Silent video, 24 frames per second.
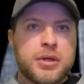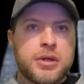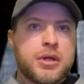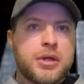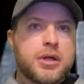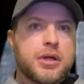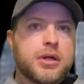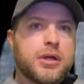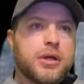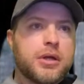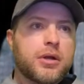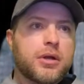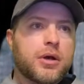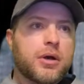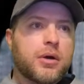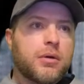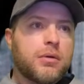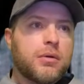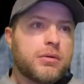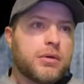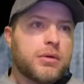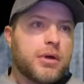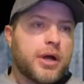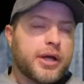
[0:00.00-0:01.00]

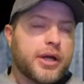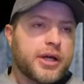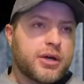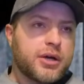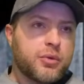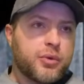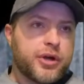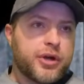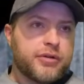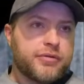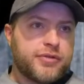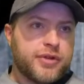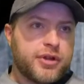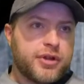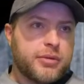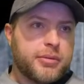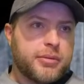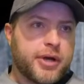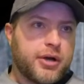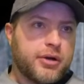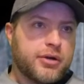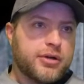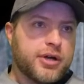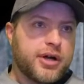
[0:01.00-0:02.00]
I got a weird feeling
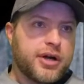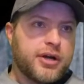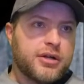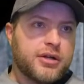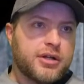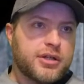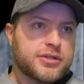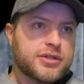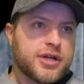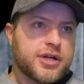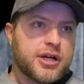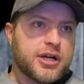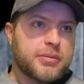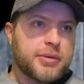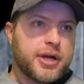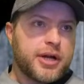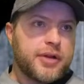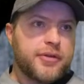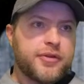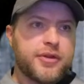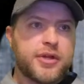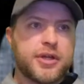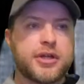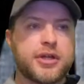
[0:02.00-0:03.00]
about O'Connell. I'll talk about at
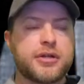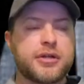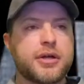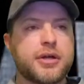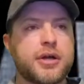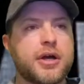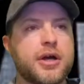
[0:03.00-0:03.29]
the end.